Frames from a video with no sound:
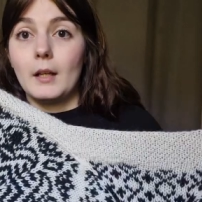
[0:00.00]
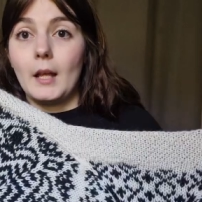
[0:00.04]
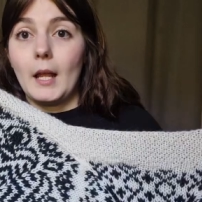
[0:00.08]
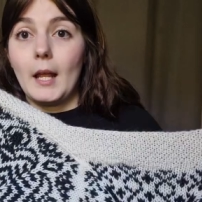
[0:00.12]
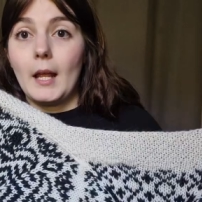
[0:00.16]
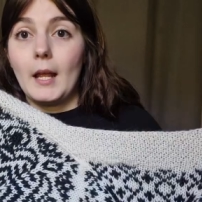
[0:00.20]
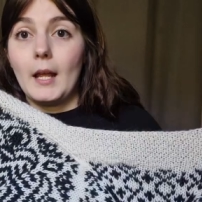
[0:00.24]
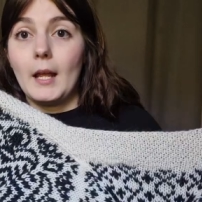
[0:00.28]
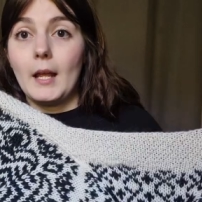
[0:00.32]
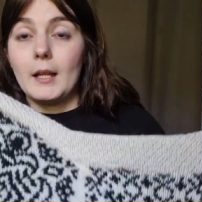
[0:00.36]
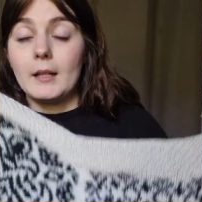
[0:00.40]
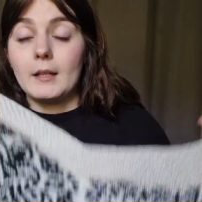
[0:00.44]

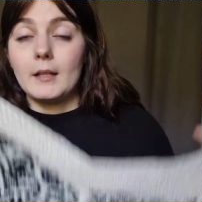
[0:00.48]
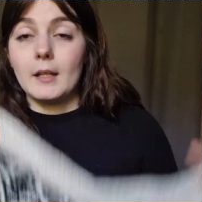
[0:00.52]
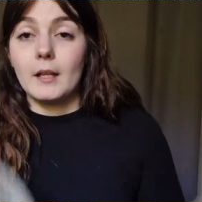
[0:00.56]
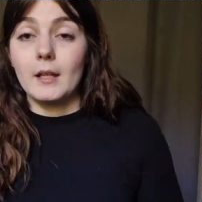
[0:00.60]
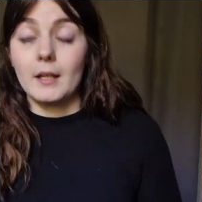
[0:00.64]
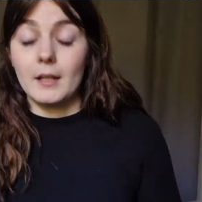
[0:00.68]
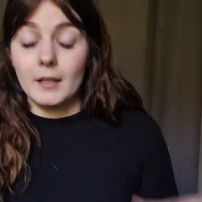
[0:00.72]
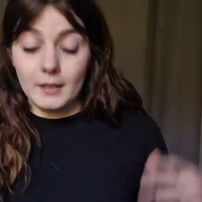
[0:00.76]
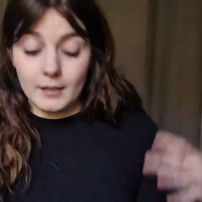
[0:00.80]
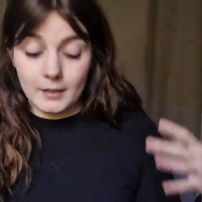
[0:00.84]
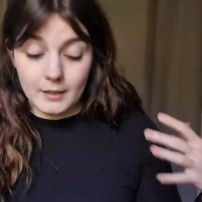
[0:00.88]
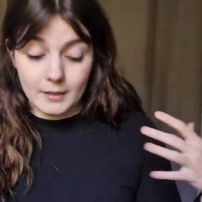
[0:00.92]
And
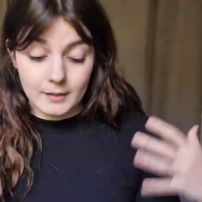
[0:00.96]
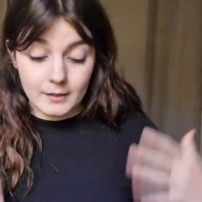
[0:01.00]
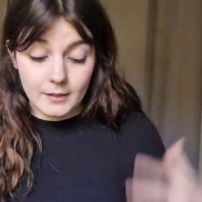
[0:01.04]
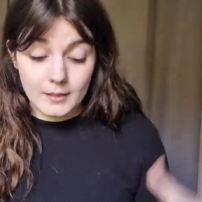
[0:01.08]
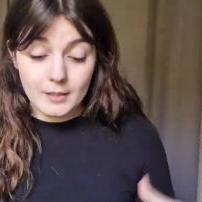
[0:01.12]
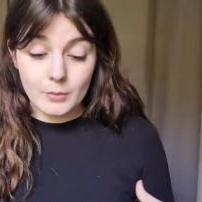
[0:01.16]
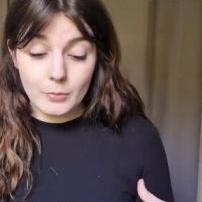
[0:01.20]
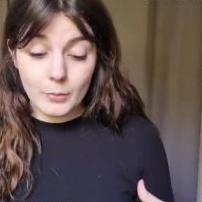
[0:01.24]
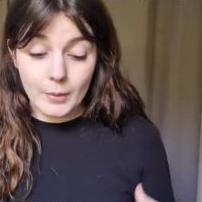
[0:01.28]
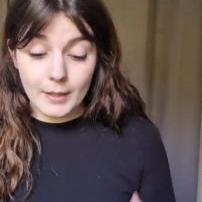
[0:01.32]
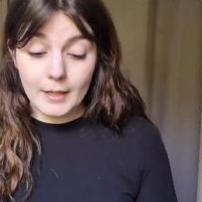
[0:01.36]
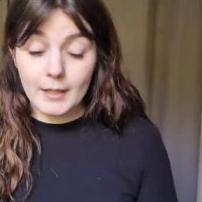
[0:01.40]

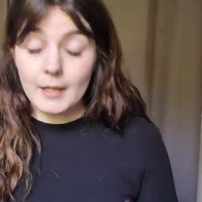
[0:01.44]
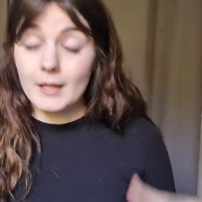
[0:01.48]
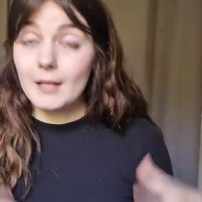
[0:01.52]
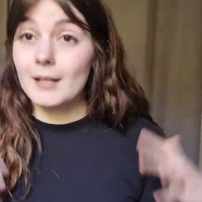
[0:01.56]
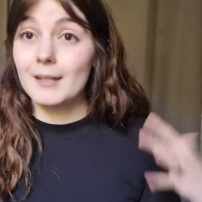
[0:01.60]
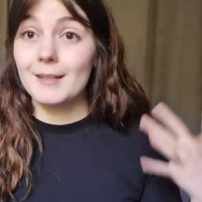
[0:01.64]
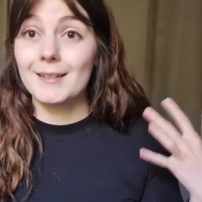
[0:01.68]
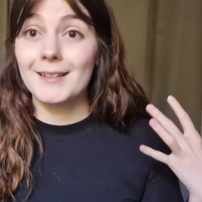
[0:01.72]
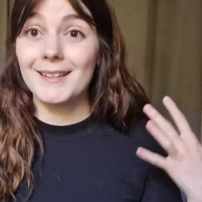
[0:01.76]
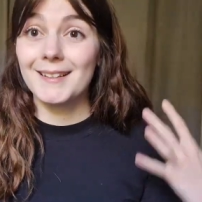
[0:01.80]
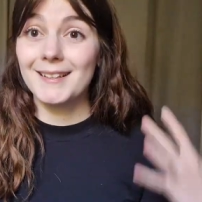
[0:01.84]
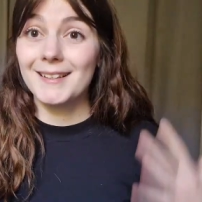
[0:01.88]
this way,
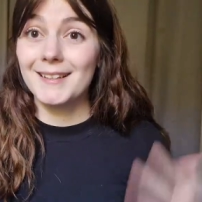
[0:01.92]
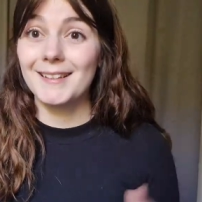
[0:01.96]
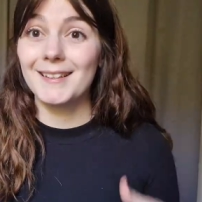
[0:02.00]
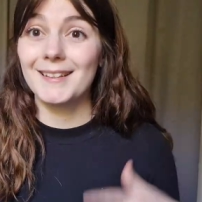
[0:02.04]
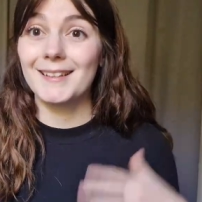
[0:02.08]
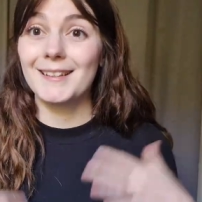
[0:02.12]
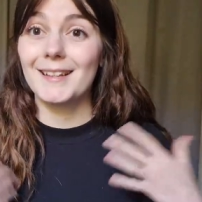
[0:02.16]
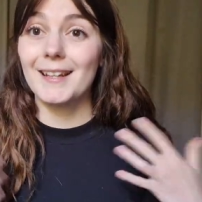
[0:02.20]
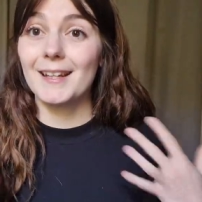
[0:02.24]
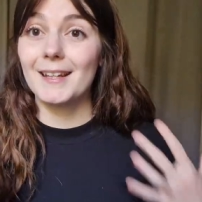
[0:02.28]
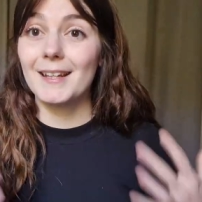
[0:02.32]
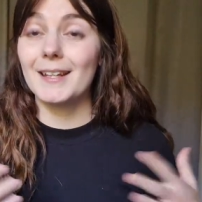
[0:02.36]

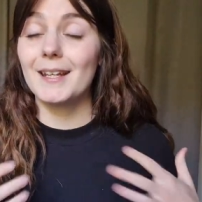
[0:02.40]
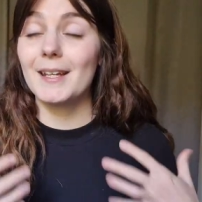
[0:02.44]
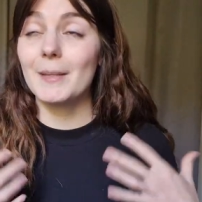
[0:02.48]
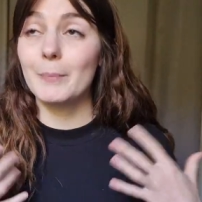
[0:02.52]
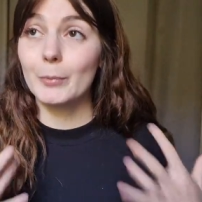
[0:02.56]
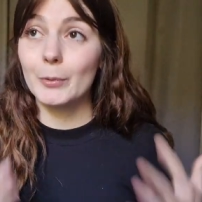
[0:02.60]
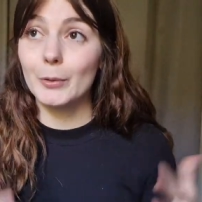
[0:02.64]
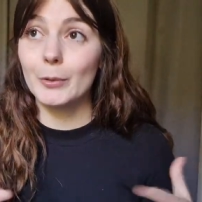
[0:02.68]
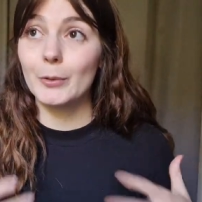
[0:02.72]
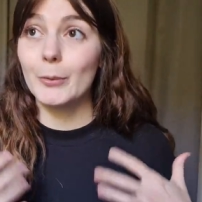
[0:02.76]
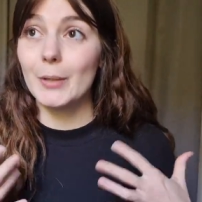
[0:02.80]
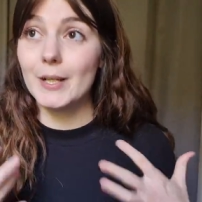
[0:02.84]
like, it
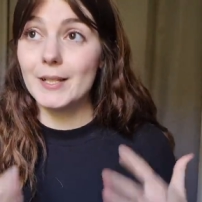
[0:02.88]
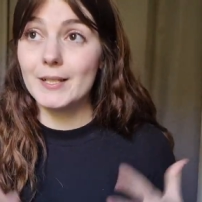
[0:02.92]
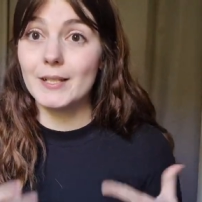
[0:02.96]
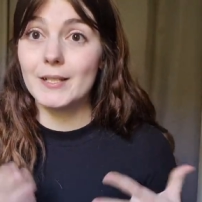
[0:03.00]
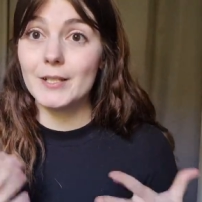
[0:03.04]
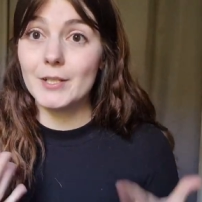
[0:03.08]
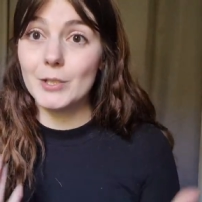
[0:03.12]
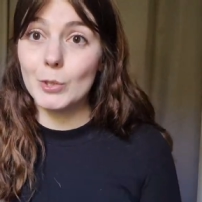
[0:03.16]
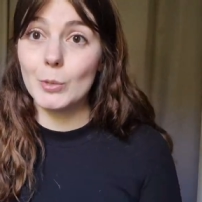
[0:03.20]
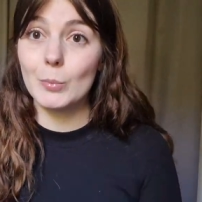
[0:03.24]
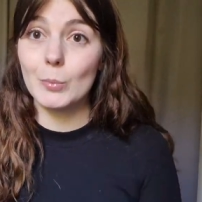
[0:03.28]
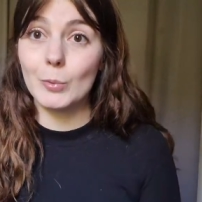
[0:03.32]

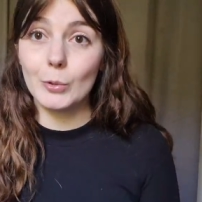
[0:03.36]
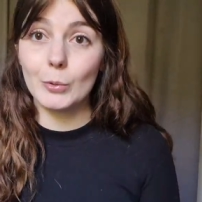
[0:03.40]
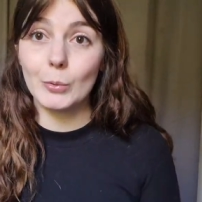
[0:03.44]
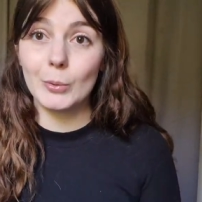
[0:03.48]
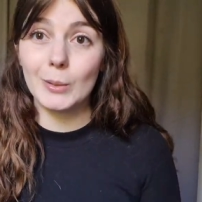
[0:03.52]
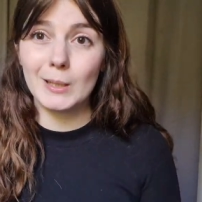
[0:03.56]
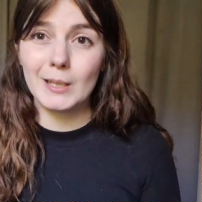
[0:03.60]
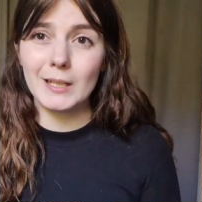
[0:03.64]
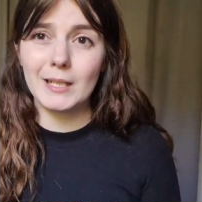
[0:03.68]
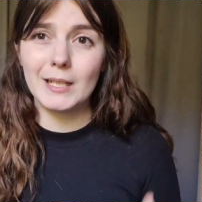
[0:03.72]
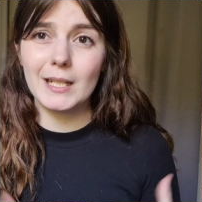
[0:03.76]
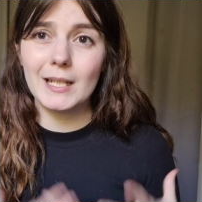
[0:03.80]
progresses super
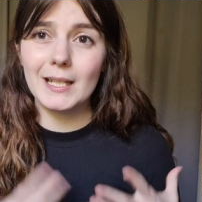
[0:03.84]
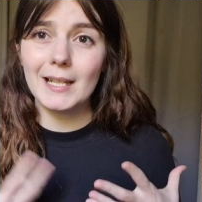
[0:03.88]
quickly.